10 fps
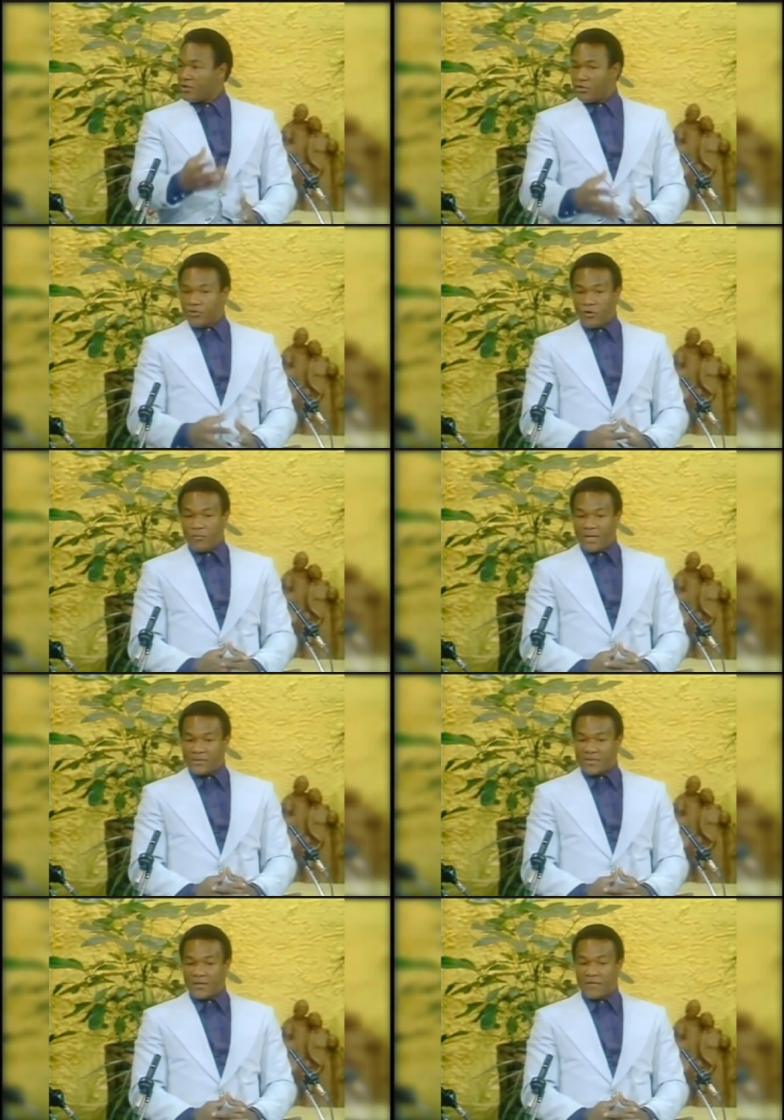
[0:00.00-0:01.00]
couldn't control
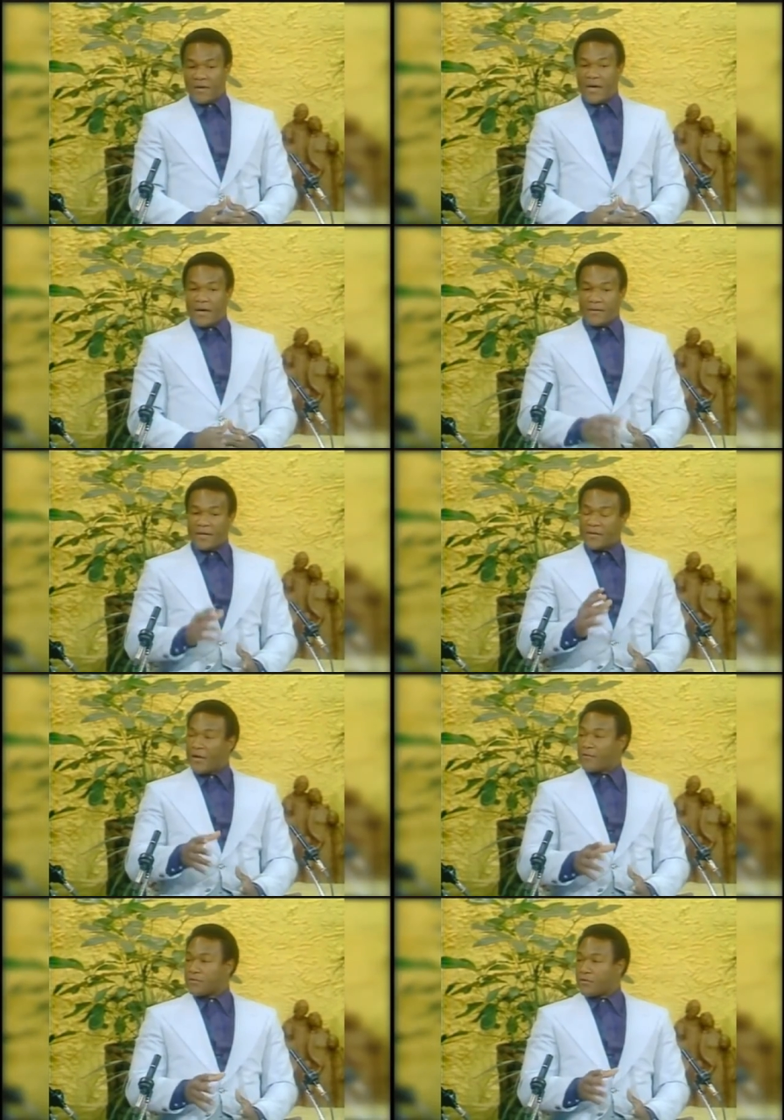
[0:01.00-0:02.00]
myself. They
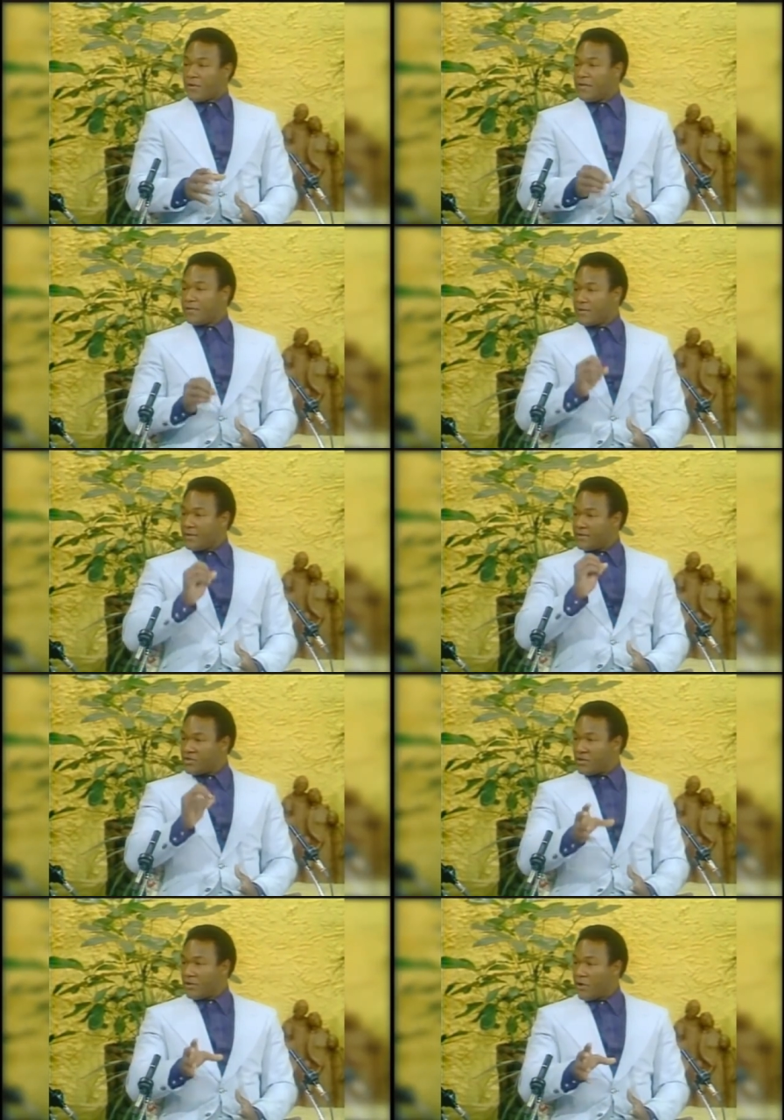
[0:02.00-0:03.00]
thought I was crazy
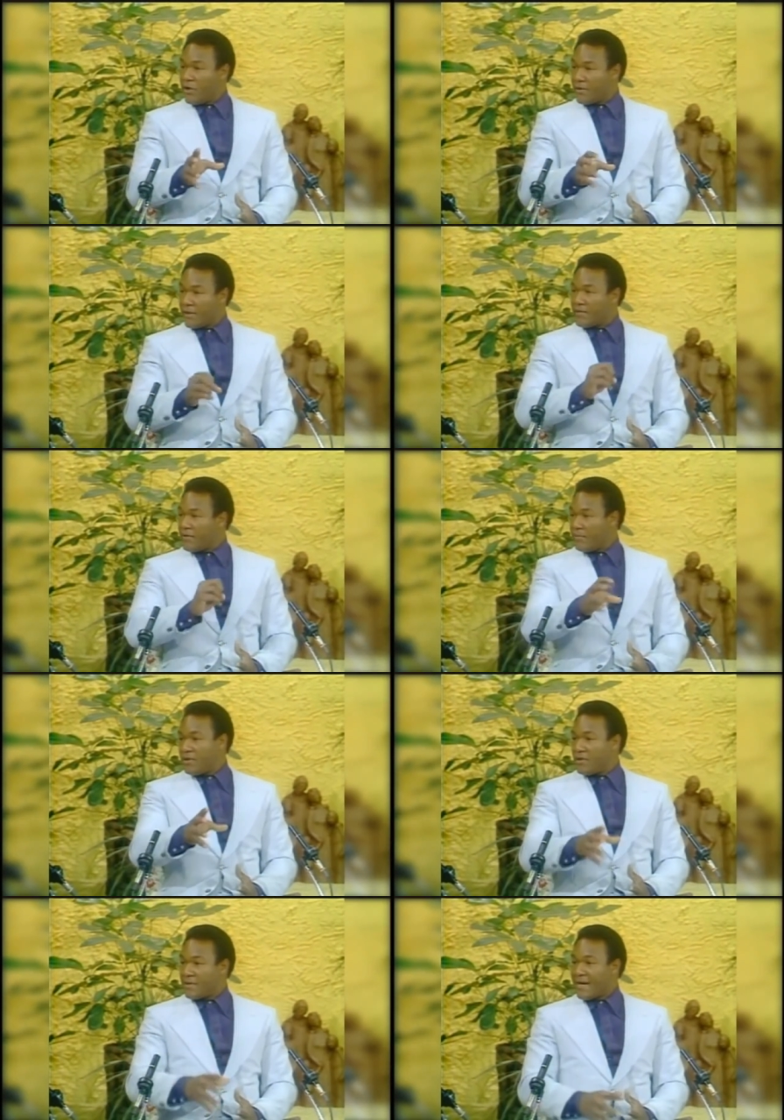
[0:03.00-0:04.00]
and, and hurt, and they
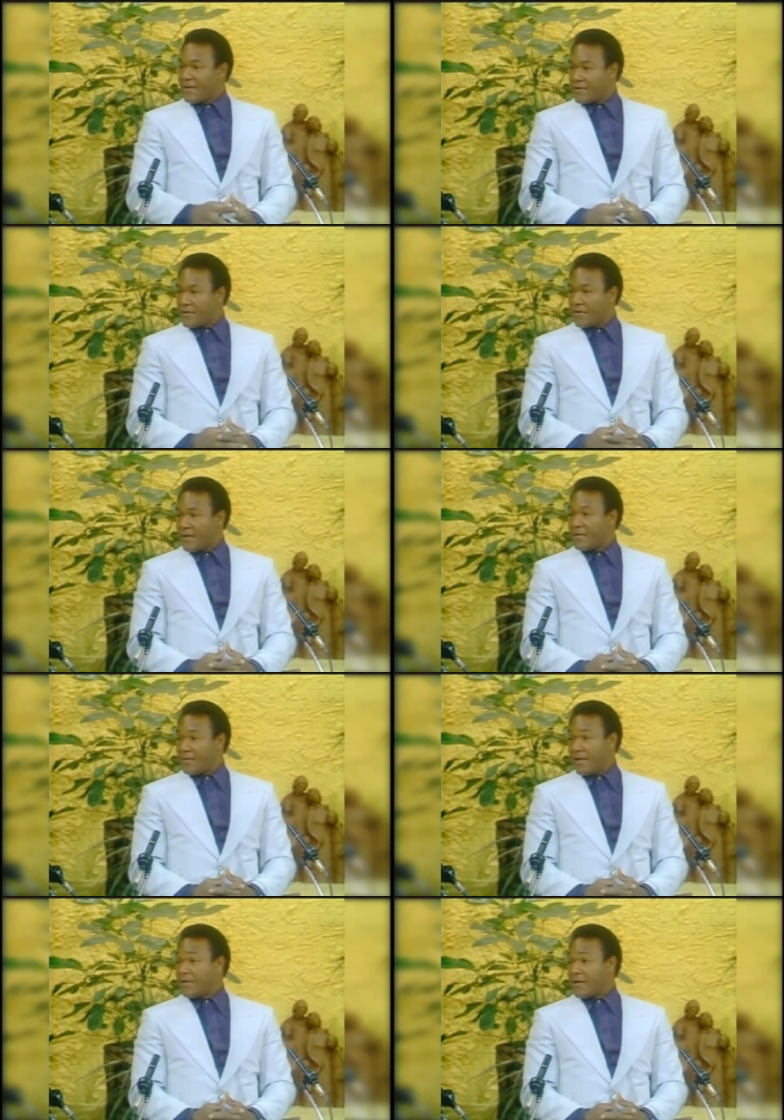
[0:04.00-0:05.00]
took me to the doctor. You know,
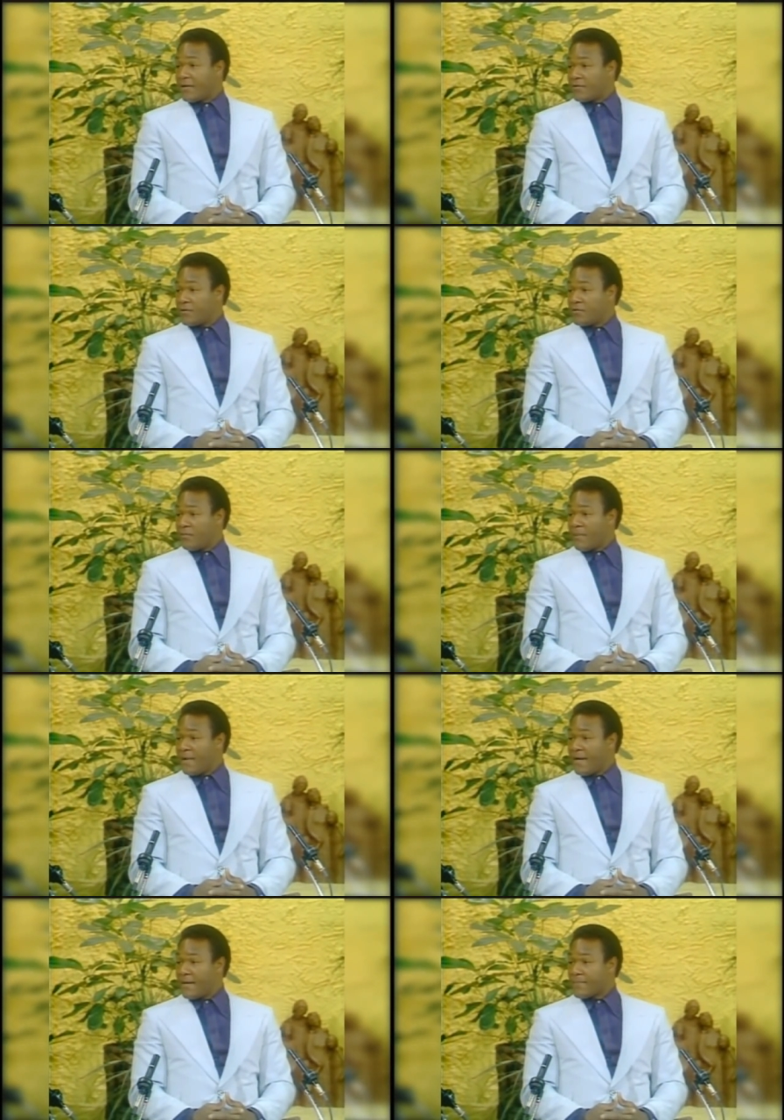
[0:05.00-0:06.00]
they, they thought I was losing my
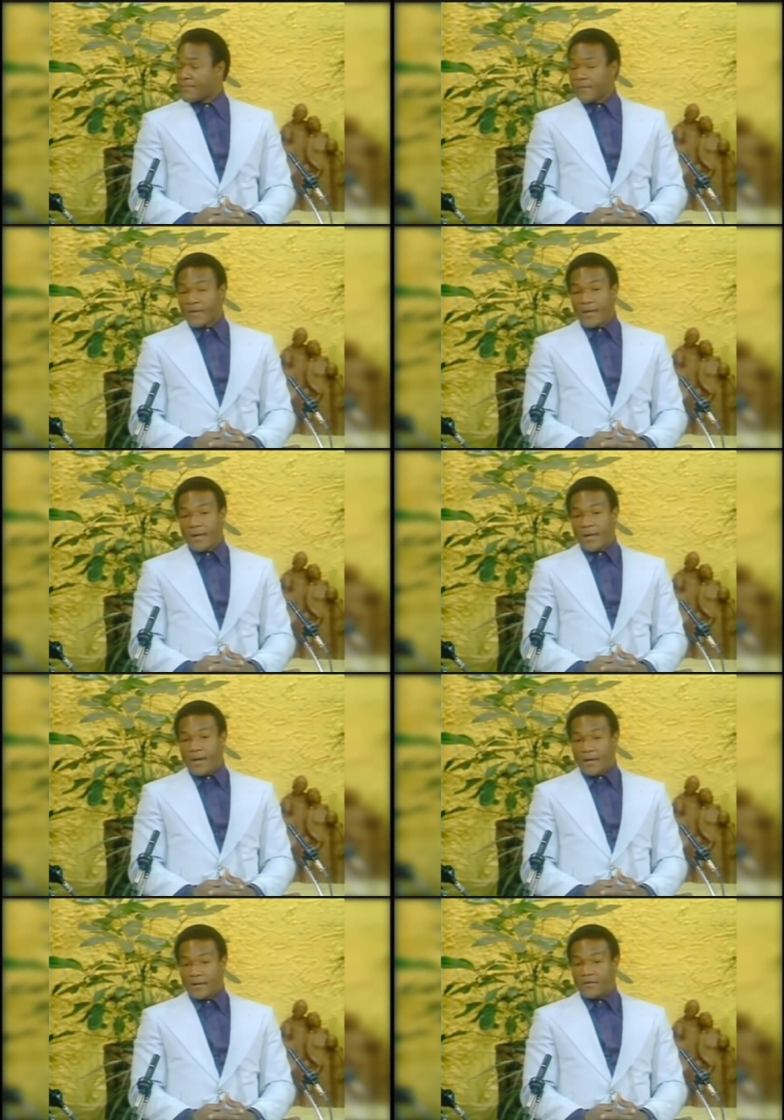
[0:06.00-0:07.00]
mind.
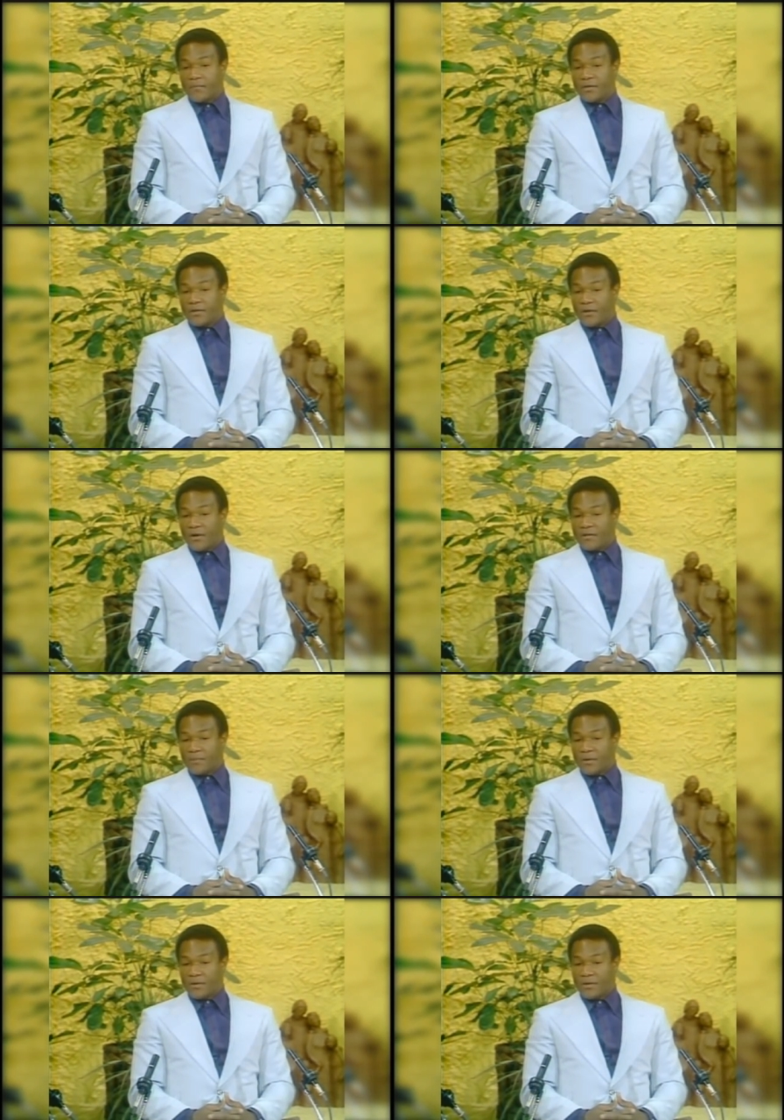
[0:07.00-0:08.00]
And they took me to the
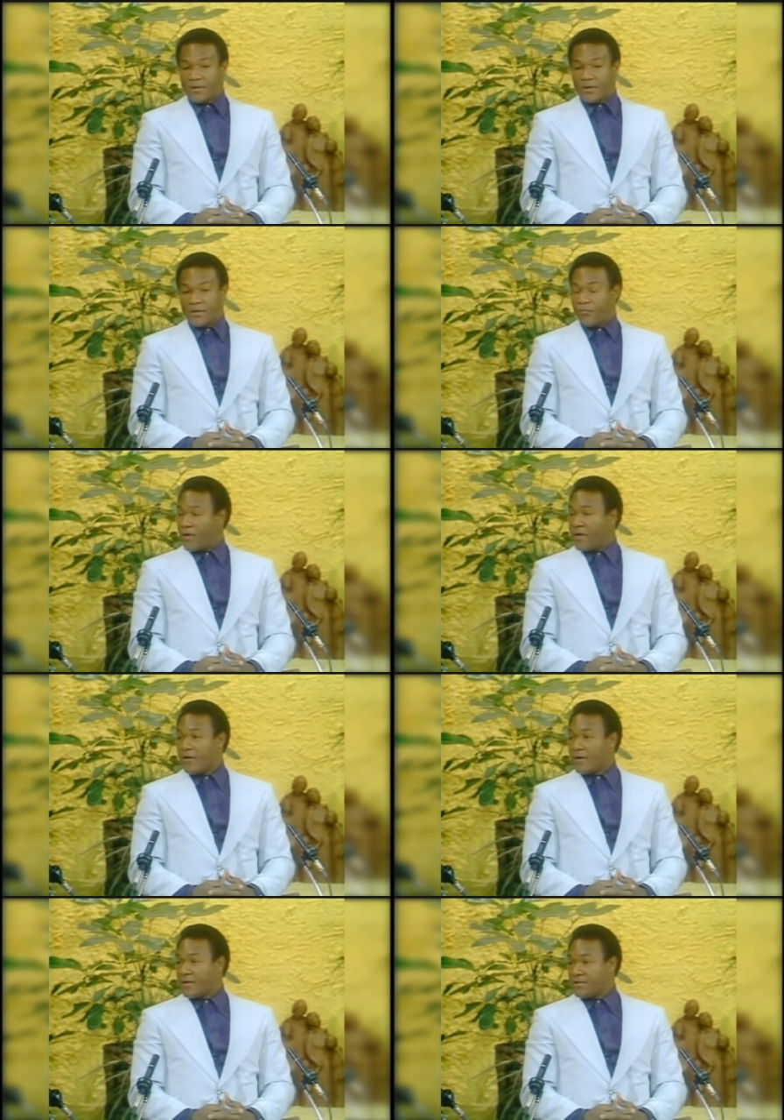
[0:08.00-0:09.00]
hospital and, and
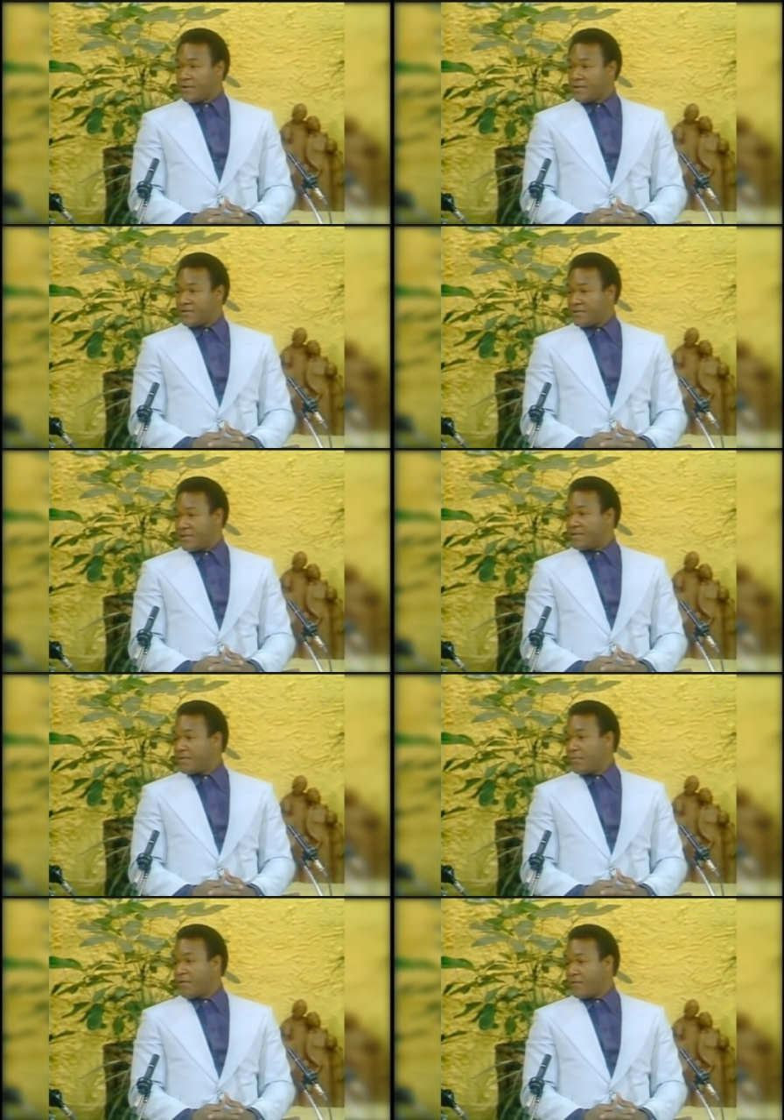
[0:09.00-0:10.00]
ran all sort of
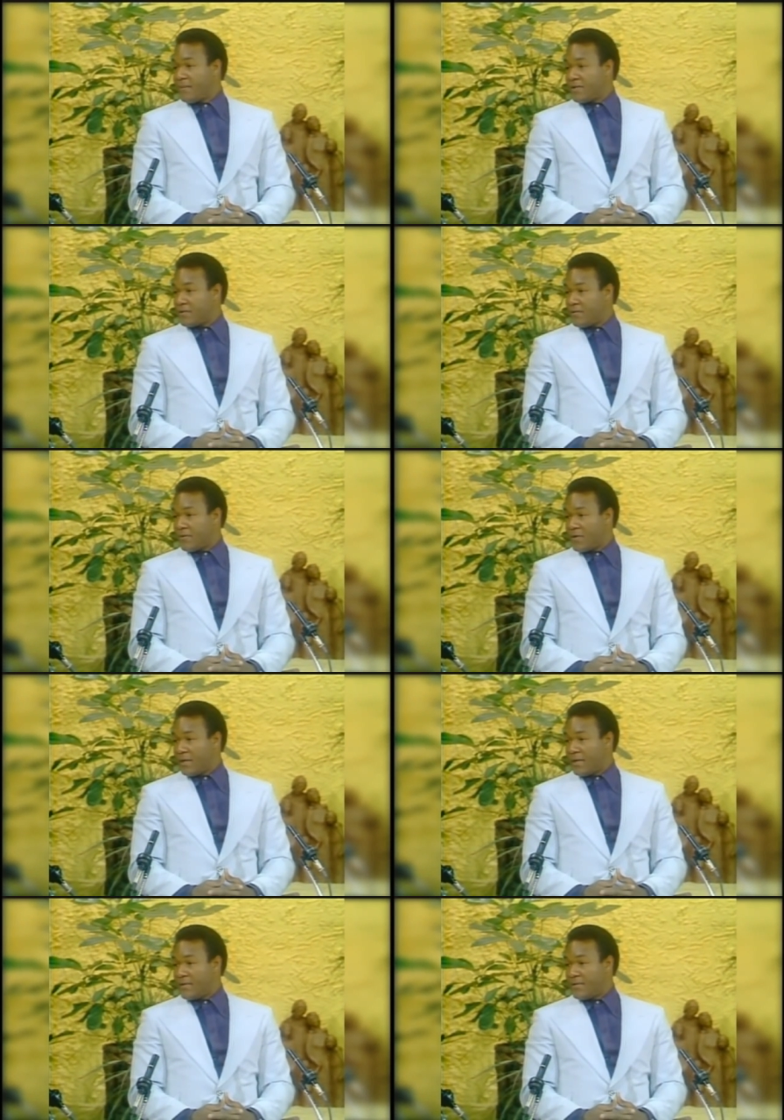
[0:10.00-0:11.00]
tests on me for about two or
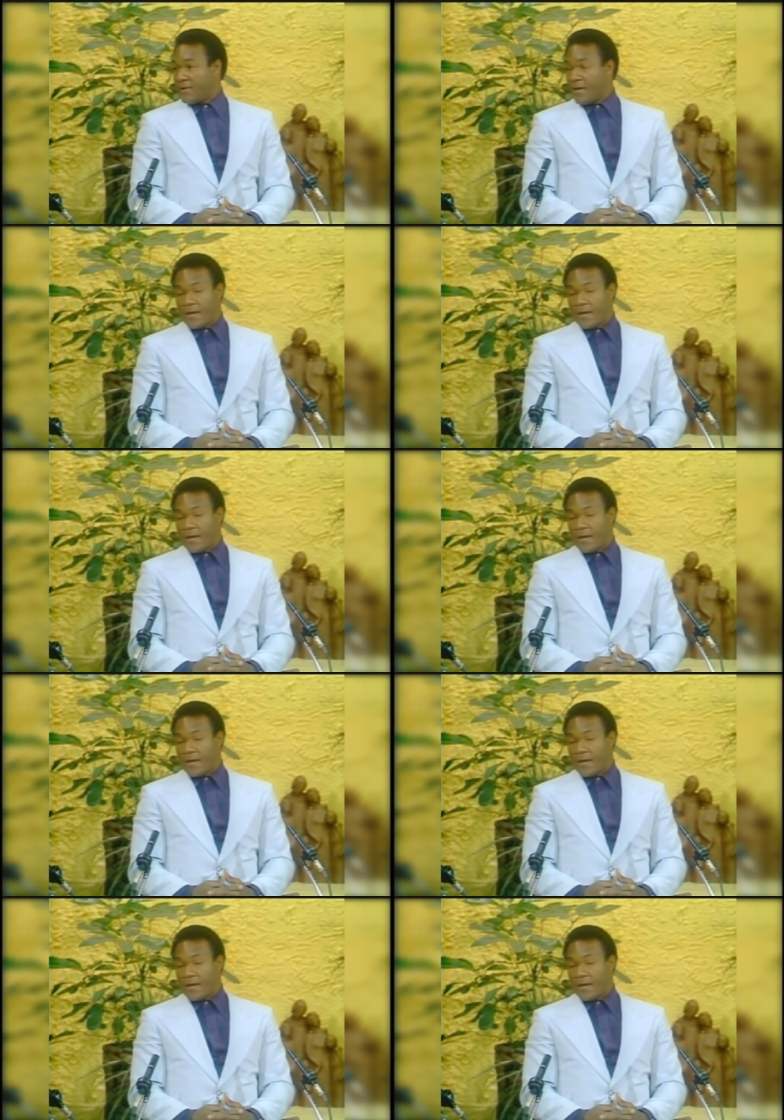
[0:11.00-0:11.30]
three days,